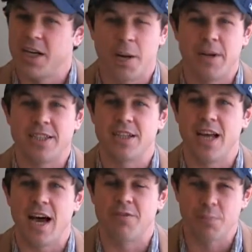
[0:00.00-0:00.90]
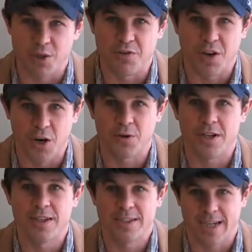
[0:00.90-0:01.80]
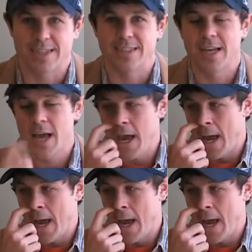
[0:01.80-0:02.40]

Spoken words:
coming at you live from beautiful Hoke, Texas.